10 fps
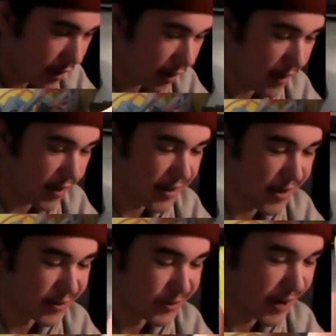our
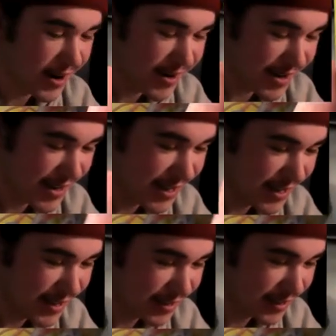our rare
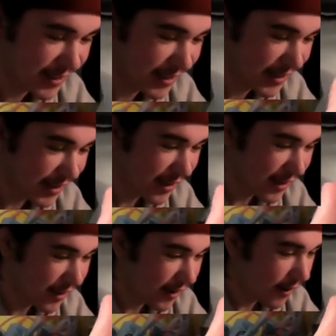is
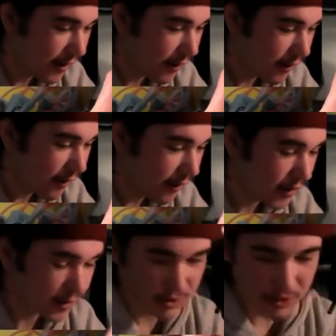Ah,
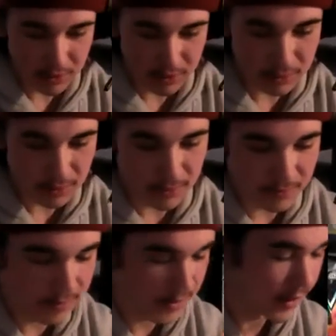oh, Incineroar
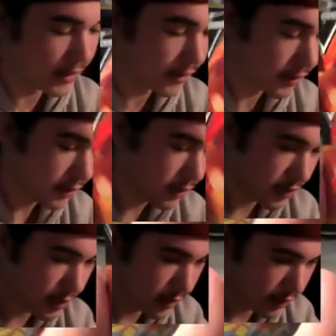V.
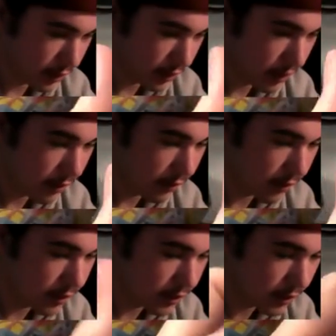Interesting. So our
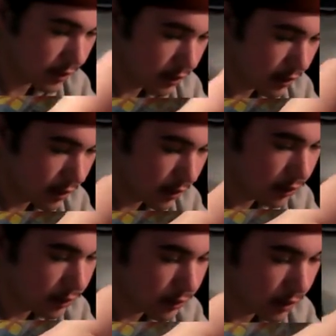first
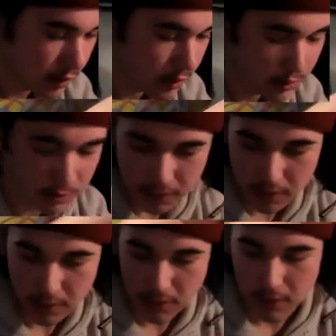ultra rare.
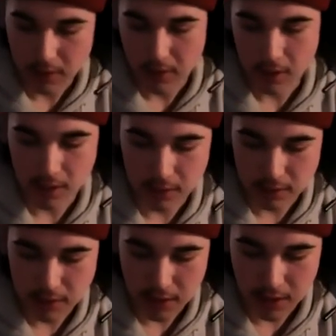And
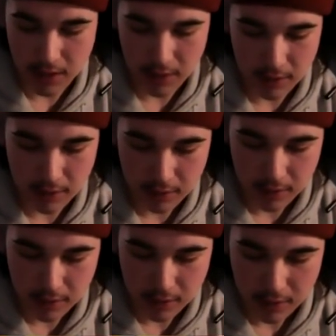it's a
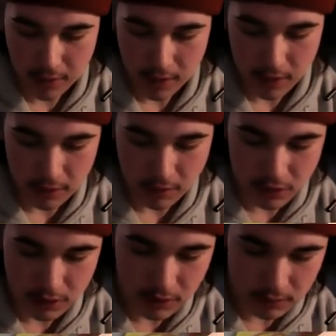
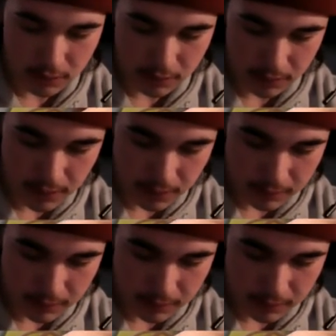Incineroar V.